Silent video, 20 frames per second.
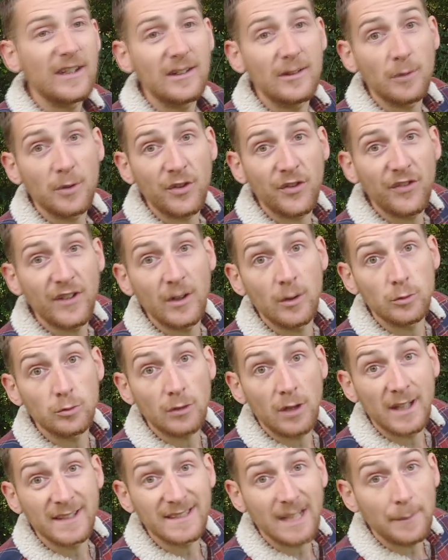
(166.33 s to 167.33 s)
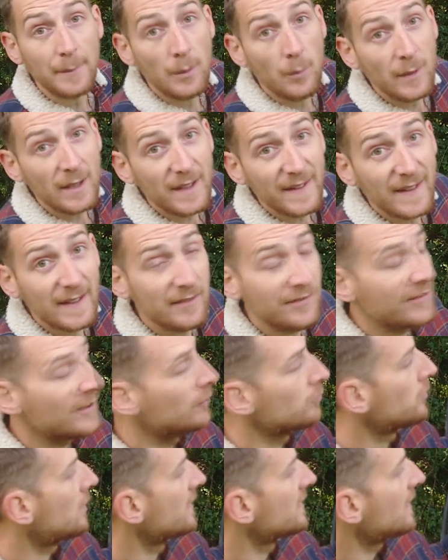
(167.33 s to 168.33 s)
This thing was filled right up, and when I
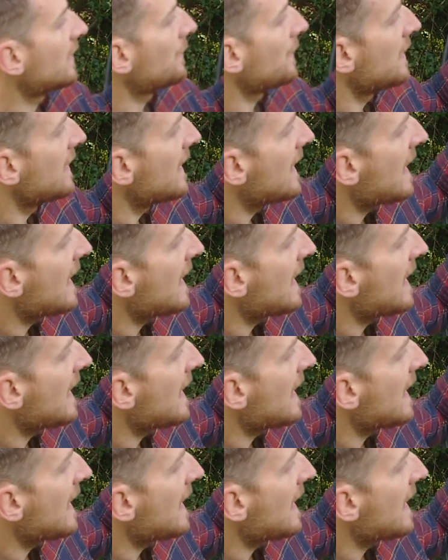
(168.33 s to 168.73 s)
say filled right